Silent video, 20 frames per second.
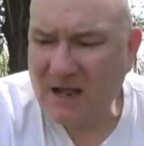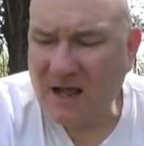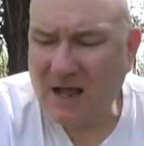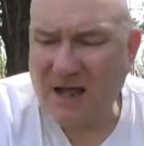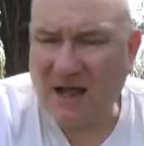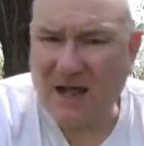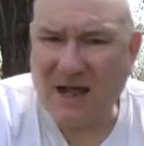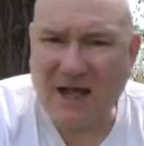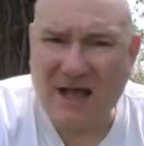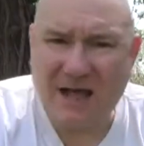
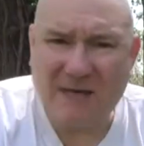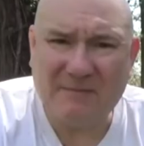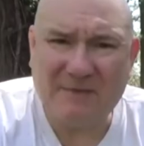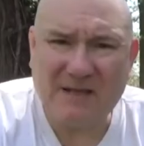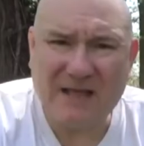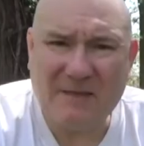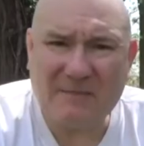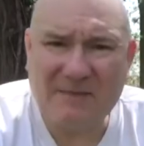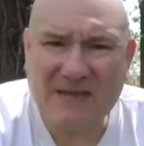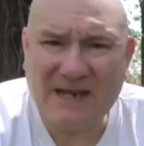
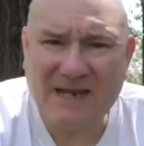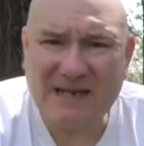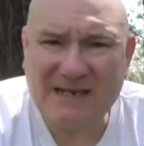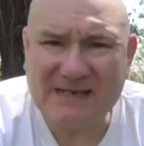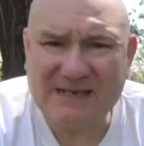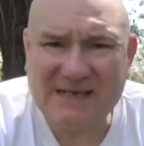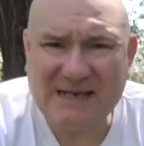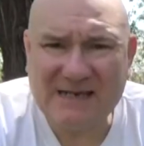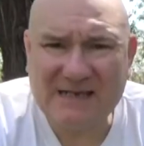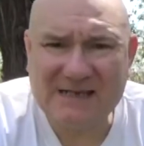I'm getting
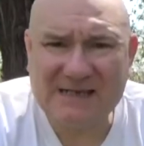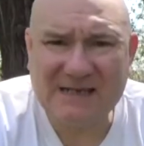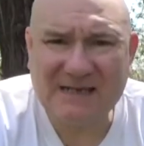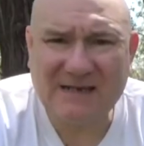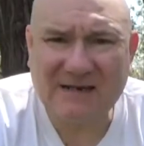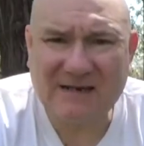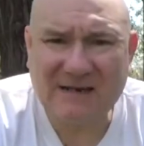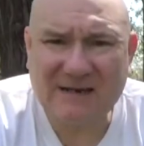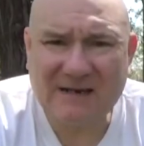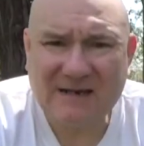
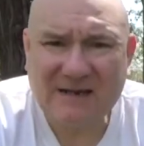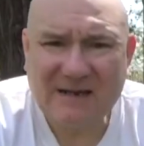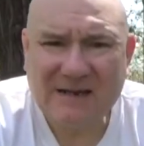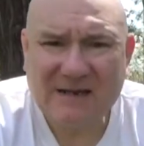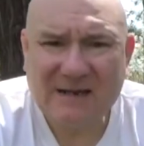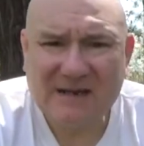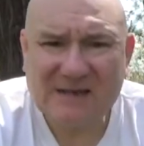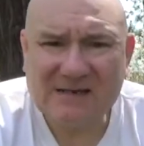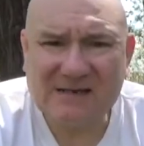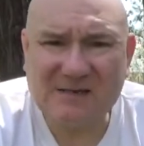decent
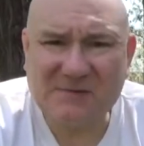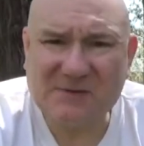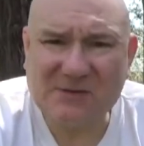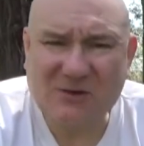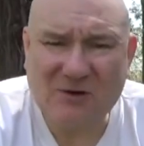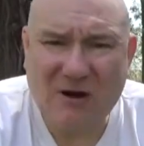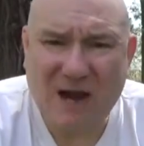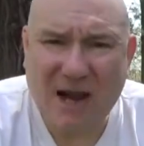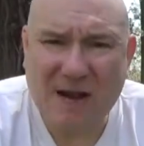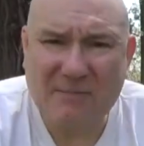
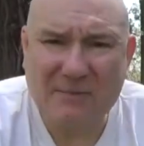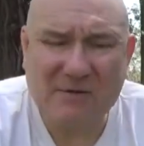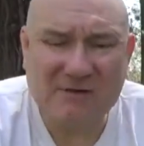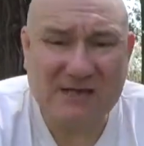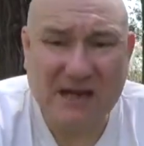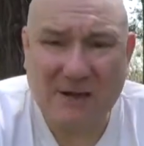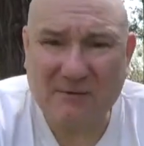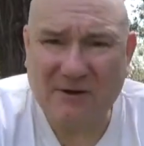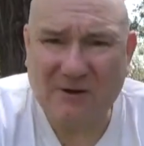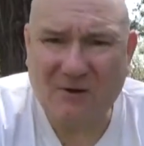subscribers.
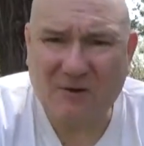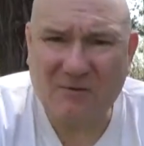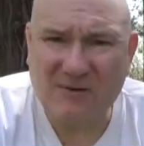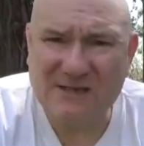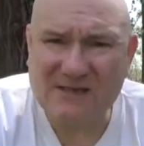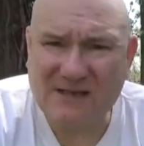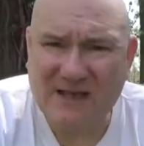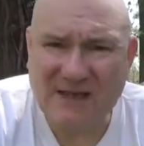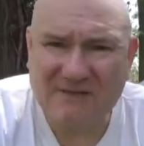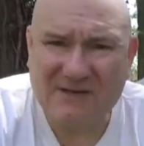I would
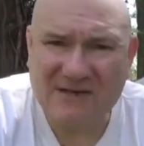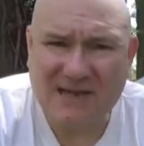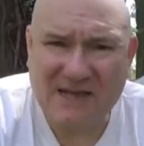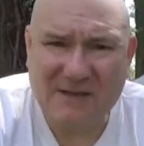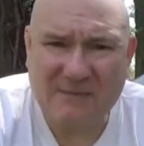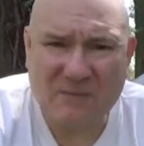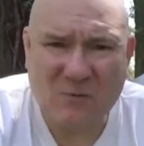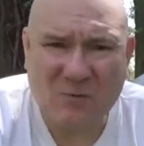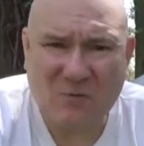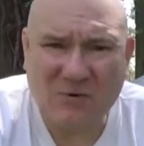always love to
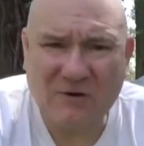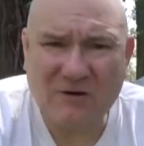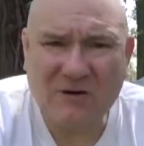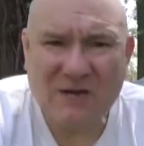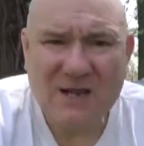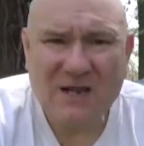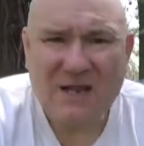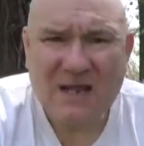get more.